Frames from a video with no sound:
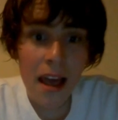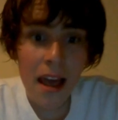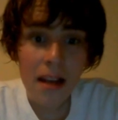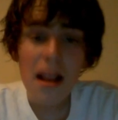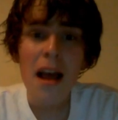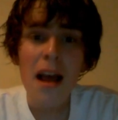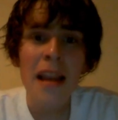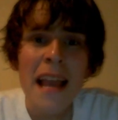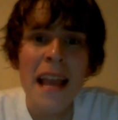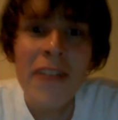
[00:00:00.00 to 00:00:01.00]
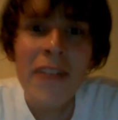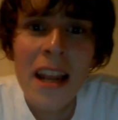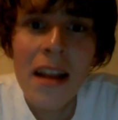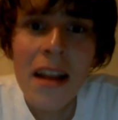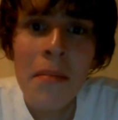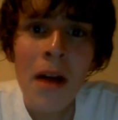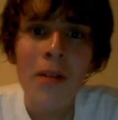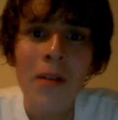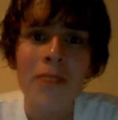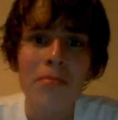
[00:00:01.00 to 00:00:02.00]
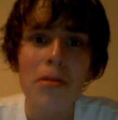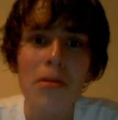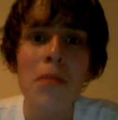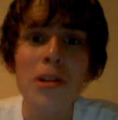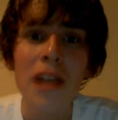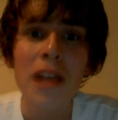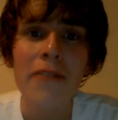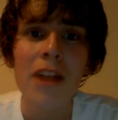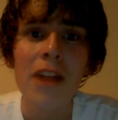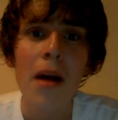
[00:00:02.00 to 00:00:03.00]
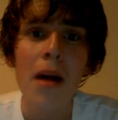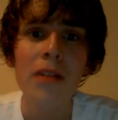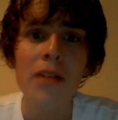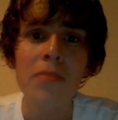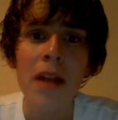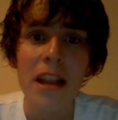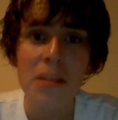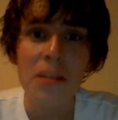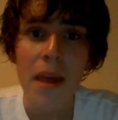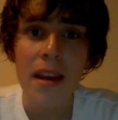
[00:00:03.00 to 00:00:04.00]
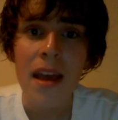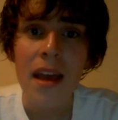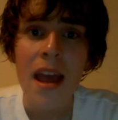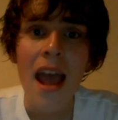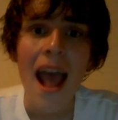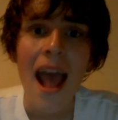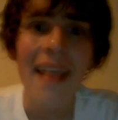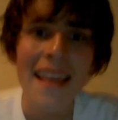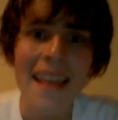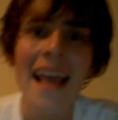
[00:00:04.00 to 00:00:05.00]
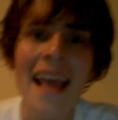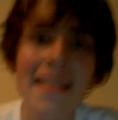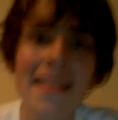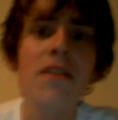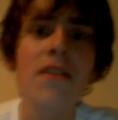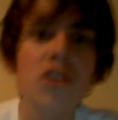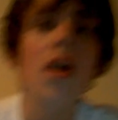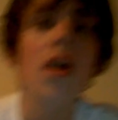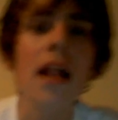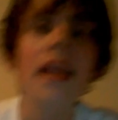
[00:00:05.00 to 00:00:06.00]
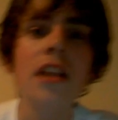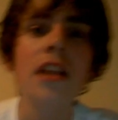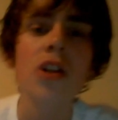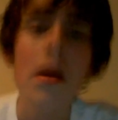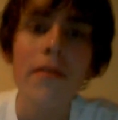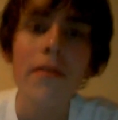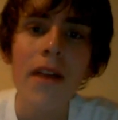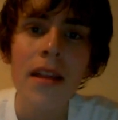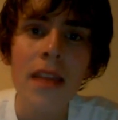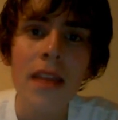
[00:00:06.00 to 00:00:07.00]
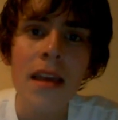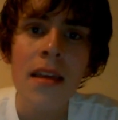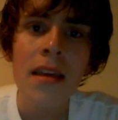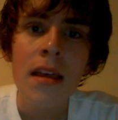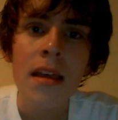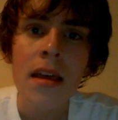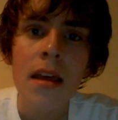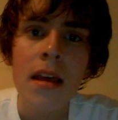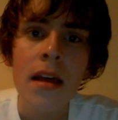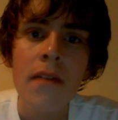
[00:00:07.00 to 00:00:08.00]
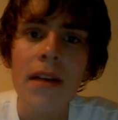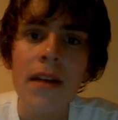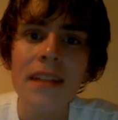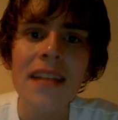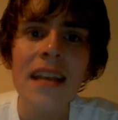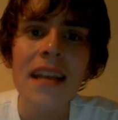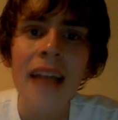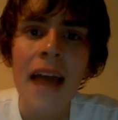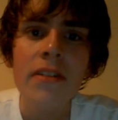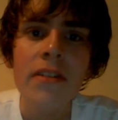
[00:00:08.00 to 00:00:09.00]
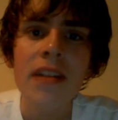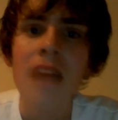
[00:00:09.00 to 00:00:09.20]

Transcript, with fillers: an infinite amount of, pretty much an infinite amount of money to spend, and they can't think of a solid idea to stop the fucking thing. Fucking send divers down. Send.